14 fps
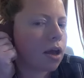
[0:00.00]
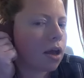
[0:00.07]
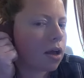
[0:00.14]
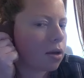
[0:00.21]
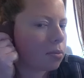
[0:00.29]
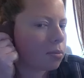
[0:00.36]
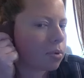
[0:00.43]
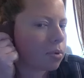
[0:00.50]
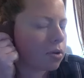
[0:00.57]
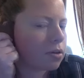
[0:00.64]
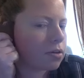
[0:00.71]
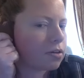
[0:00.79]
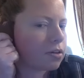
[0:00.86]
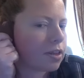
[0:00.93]
up
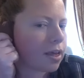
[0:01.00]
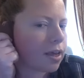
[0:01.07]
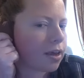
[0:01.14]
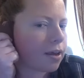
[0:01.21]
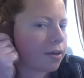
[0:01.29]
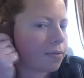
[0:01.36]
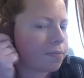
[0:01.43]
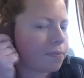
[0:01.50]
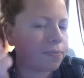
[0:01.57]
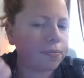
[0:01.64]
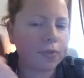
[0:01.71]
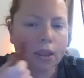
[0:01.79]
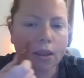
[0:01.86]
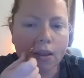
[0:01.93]
to the ear,
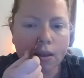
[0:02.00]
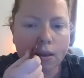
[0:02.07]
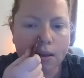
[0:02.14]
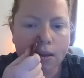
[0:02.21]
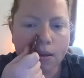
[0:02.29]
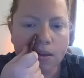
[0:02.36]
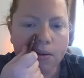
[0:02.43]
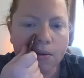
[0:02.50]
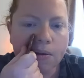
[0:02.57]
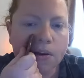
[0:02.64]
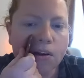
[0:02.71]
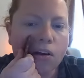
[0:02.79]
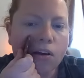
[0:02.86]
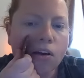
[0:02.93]

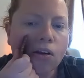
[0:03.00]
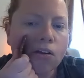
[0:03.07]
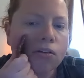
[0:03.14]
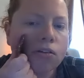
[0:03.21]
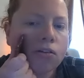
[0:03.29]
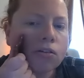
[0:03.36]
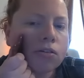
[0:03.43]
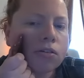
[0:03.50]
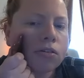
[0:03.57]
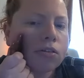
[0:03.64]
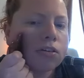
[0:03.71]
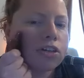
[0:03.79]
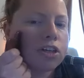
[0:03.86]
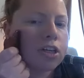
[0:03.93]

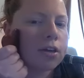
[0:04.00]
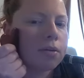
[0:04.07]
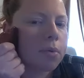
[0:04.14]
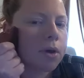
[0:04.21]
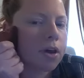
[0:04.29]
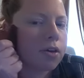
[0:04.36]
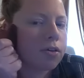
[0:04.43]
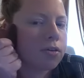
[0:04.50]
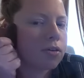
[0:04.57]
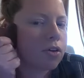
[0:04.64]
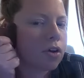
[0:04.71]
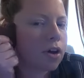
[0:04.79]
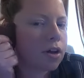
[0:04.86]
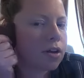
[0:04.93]
along the cheekbone,
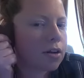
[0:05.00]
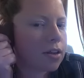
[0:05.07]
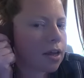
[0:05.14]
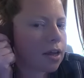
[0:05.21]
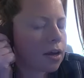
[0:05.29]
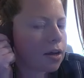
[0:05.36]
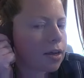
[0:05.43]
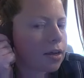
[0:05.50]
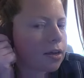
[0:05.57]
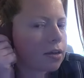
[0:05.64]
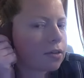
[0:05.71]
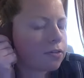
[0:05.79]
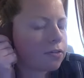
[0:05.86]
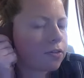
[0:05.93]
not under the
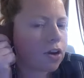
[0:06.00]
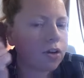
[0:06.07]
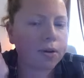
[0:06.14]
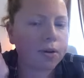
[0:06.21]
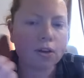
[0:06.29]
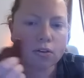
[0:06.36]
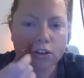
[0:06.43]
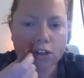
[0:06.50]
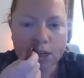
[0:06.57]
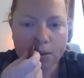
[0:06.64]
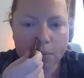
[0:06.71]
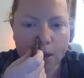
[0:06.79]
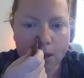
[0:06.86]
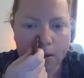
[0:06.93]
eye, following your
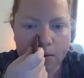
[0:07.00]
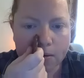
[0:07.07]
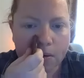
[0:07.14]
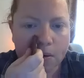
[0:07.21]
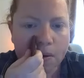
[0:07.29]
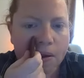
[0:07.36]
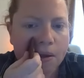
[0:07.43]
cheekbone.